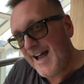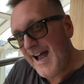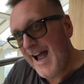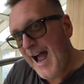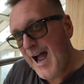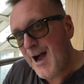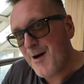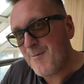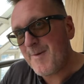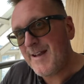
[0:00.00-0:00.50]

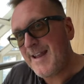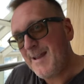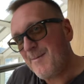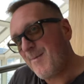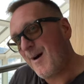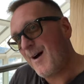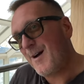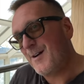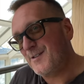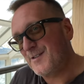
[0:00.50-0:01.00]
how many
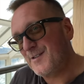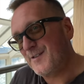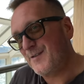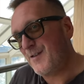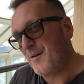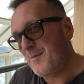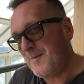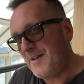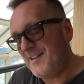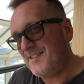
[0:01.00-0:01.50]
miles
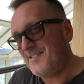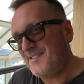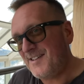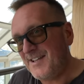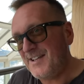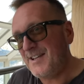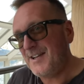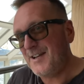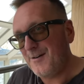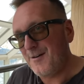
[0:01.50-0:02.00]
from East
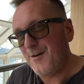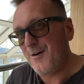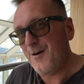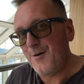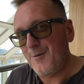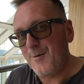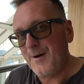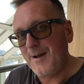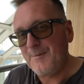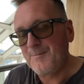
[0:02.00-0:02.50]
India
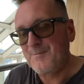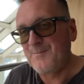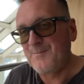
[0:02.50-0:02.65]
are we?